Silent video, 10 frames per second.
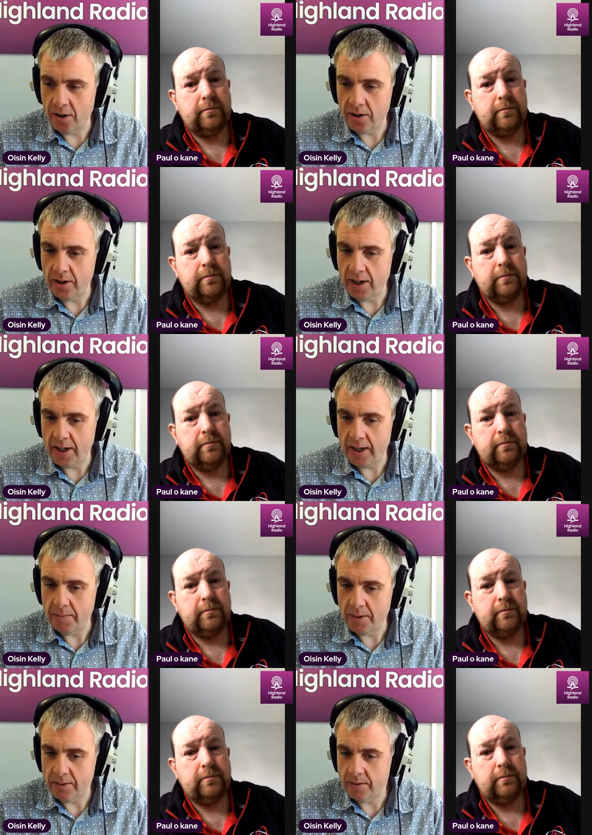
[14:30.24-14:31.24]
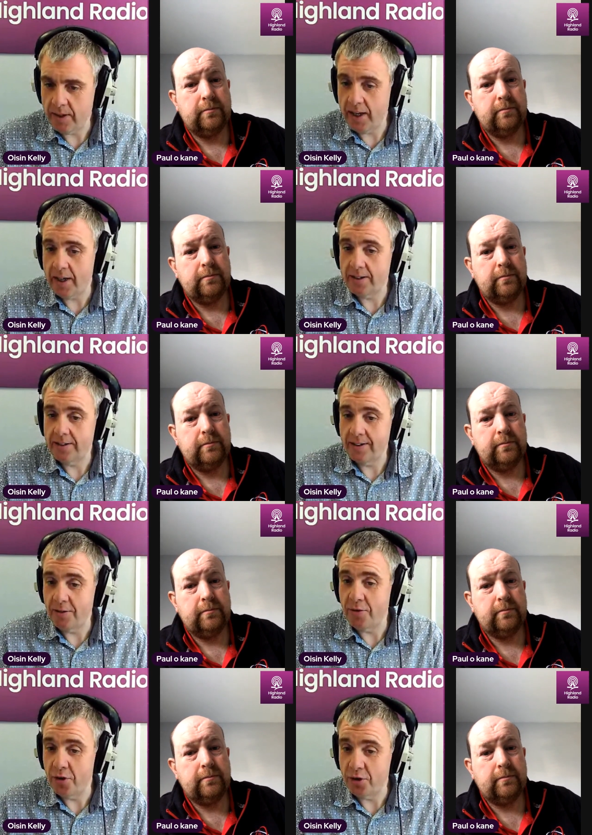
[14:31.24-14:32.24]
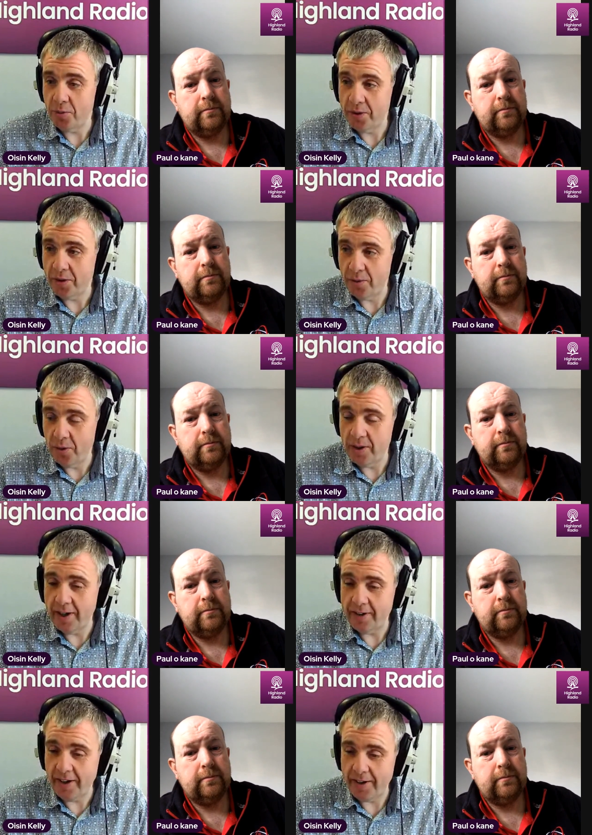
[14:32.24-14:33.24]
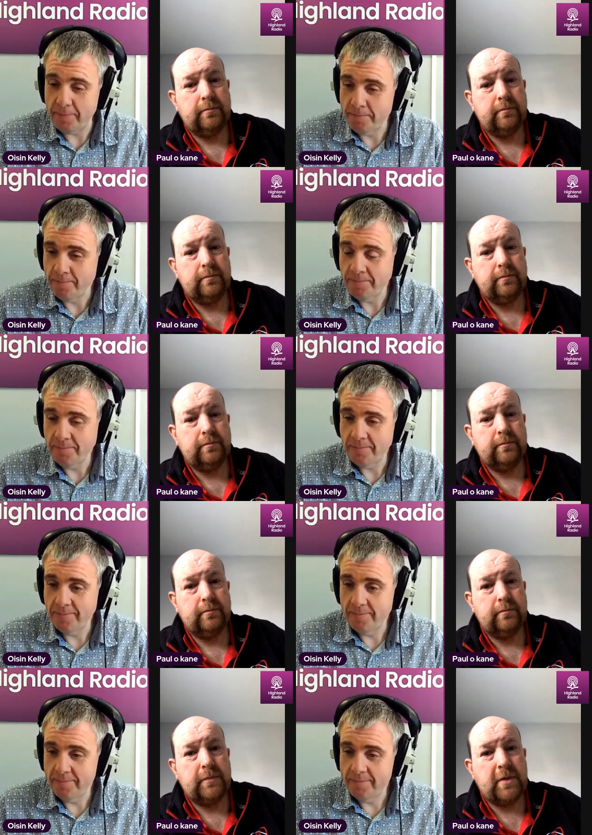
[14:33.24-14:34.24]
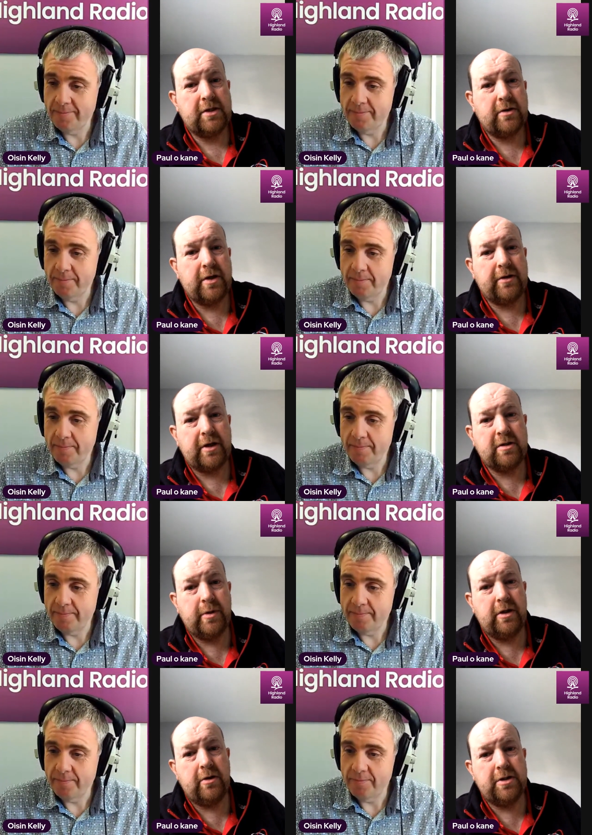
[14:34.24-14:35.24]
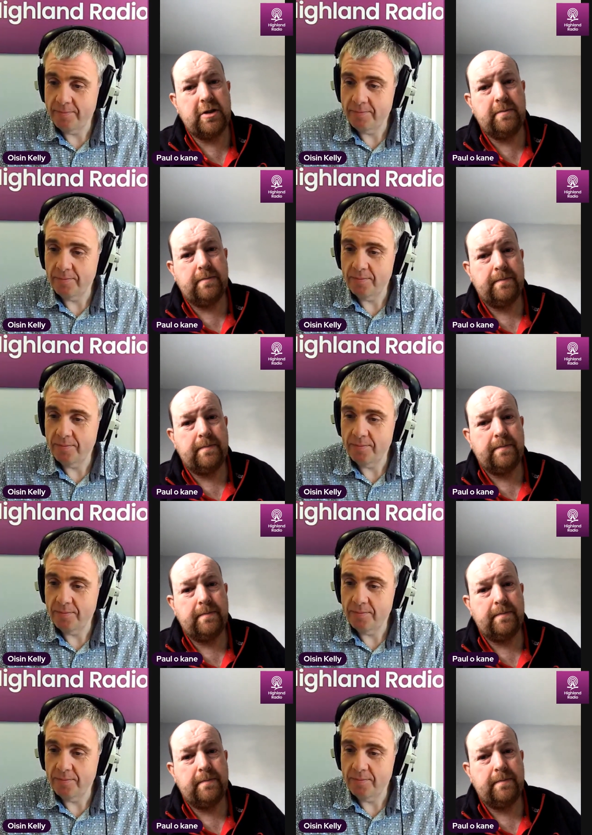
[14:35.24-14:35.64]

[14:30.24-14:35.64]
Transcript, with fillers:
Speaker 1: luck um, ahead in the future with your role in Letterkenny.
Speaker 2: That's great. Thanks so much, Oshin.